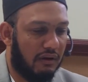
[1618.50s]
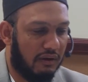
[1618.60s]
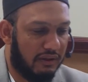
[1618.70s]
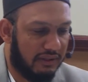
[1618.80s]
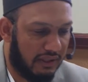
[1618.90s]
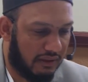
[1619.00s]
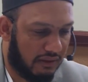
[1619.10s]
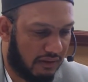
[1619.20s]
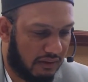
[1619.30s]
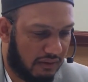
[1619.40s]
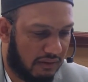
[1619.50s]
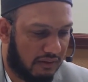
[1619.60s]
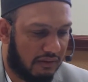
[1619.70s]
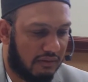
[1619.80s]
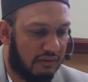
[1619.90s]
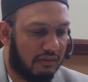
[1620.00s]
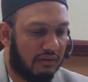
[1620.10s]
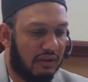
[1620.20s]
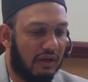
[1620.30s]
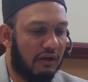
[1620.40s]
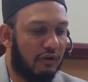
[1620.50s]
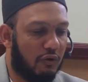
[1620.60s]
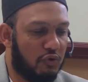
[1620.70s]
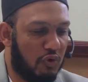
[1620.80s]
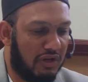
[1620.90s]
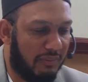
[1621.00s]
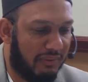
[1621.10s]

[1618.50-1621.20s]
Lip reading: on a day. Yakhrujuna